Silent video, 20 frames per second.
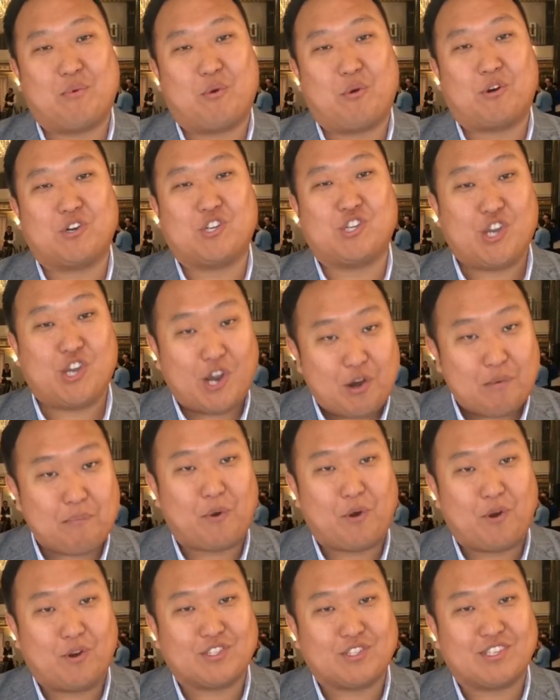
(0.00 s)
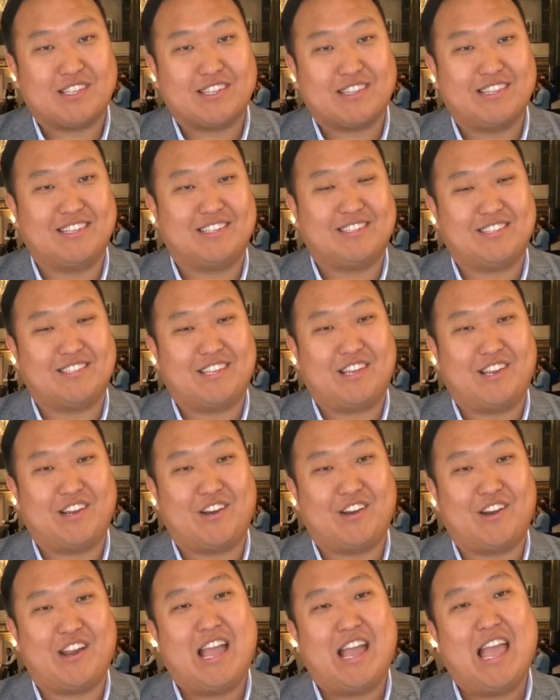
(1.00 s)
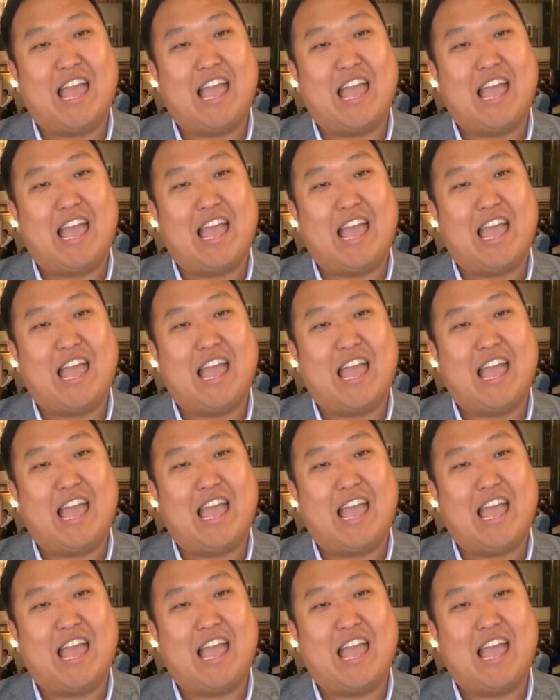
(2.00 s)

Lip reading: Board Chairperson this year.